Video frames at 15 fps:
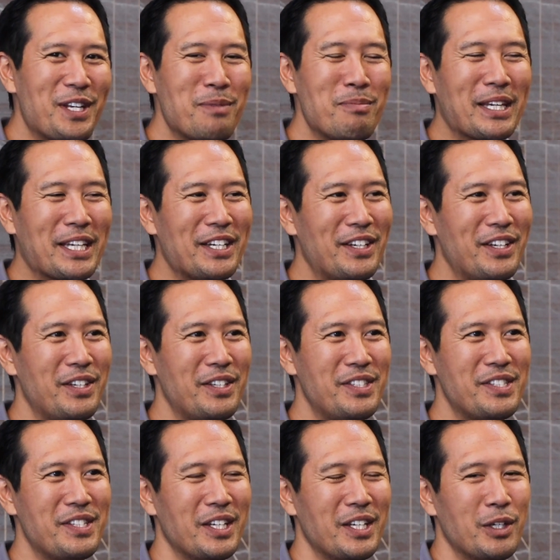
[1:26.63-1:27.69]
funny
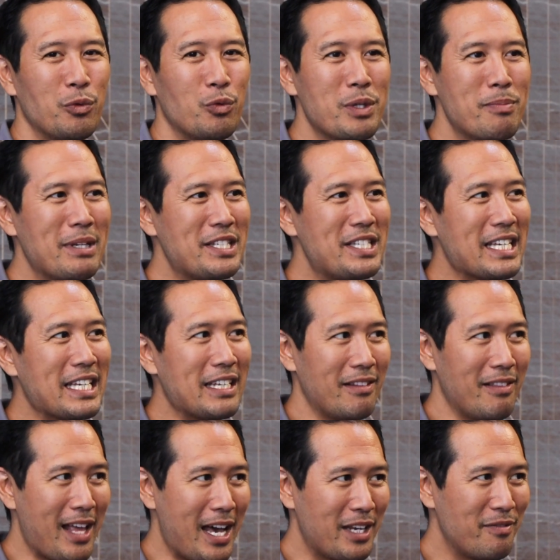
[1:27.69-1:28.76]
because we've been seeing a
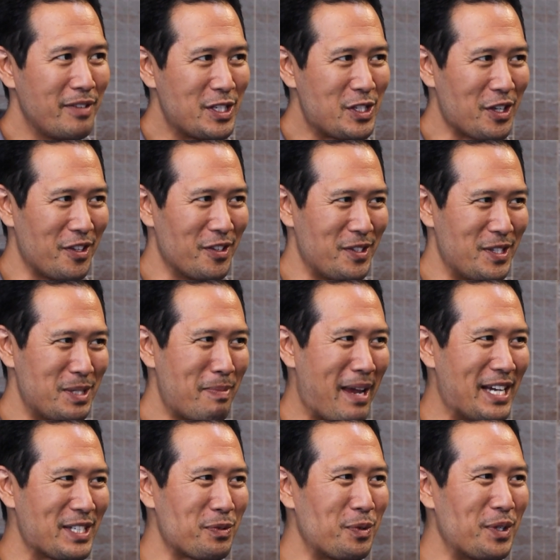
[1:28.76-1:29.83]
lot of each other this
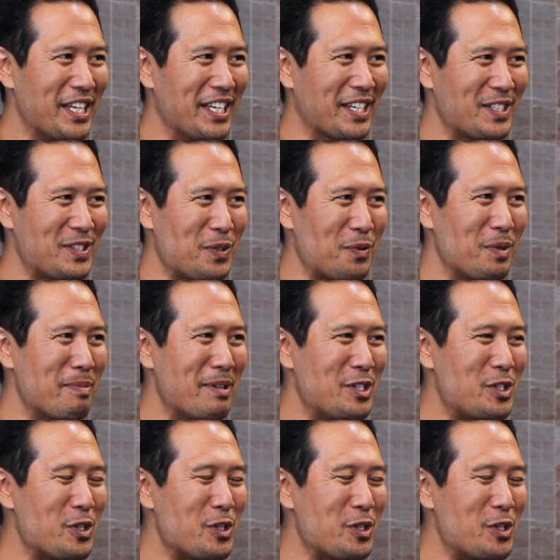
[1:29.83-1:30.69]
past week, so we've been